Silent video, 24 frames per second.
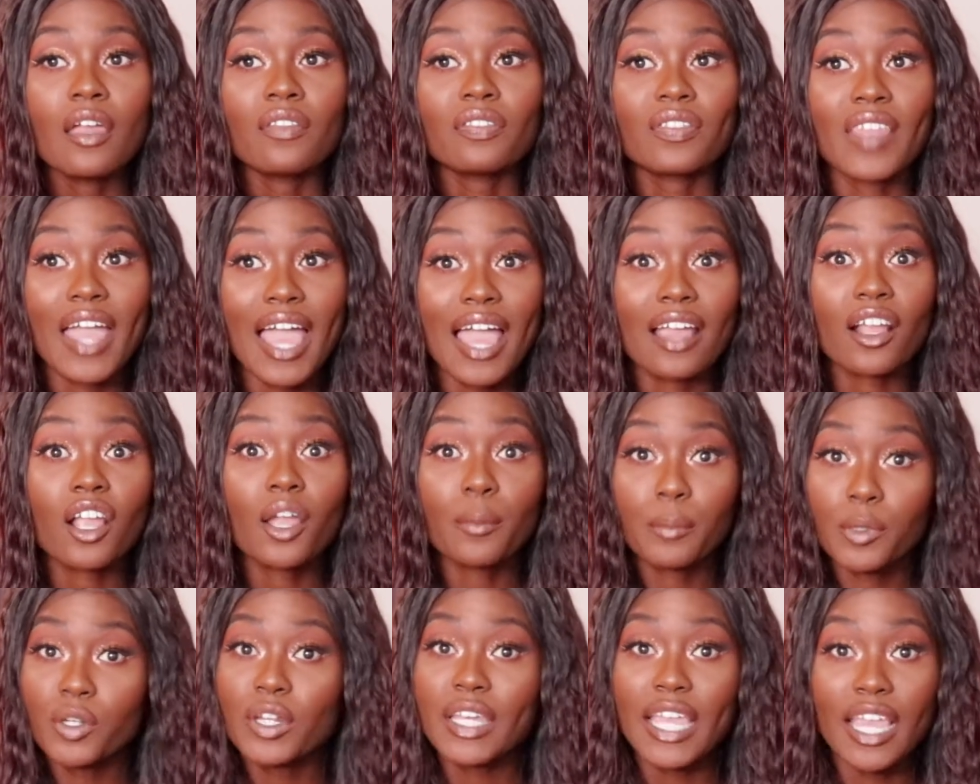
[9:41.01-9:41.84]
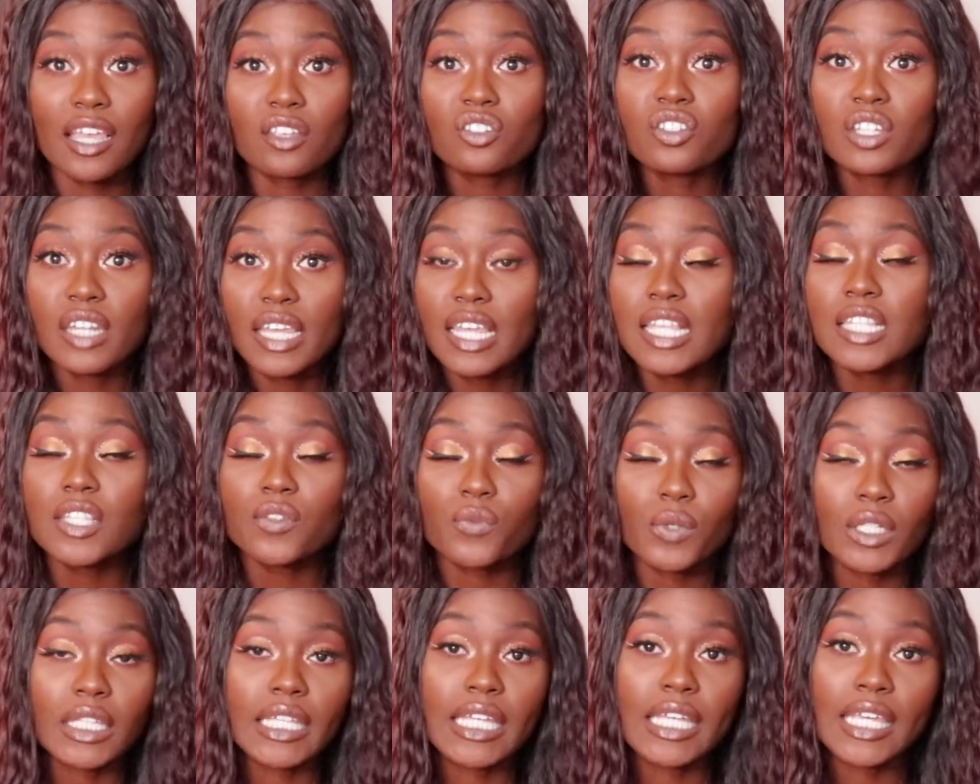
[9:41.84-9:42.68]
that communication is
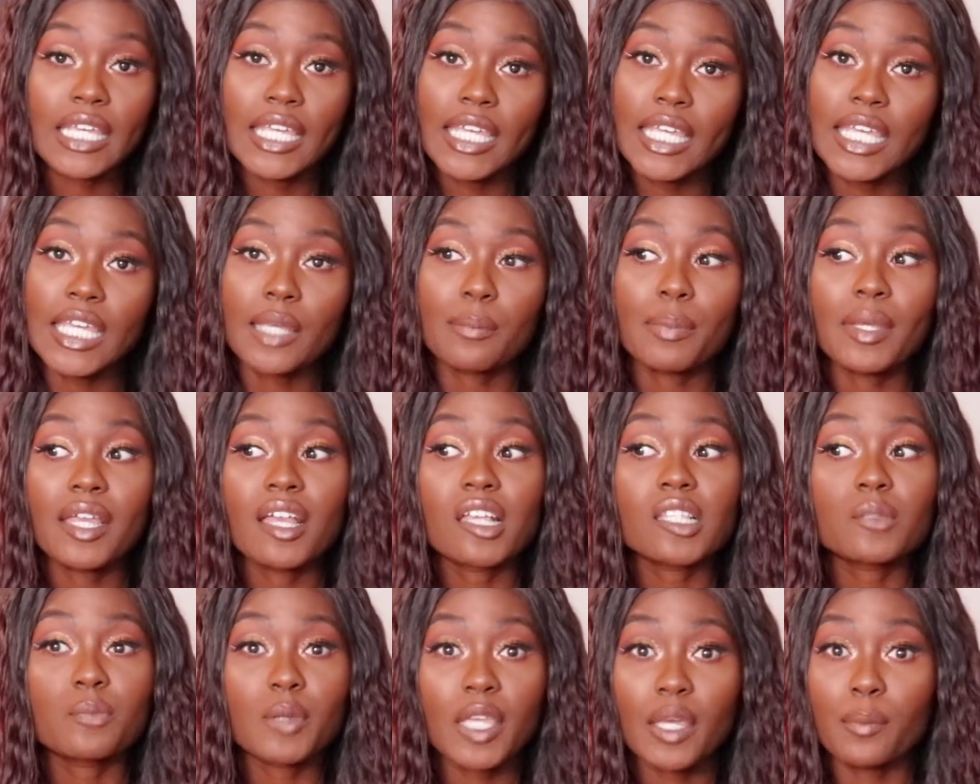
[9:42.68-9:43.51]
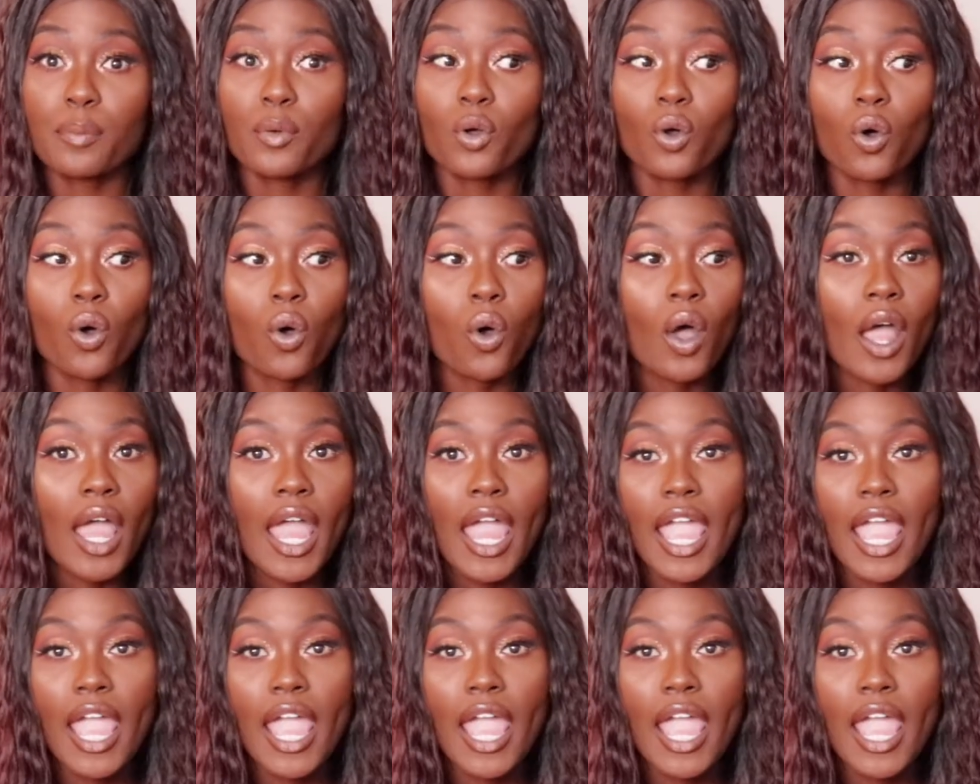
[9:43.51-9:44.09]
really key, because people,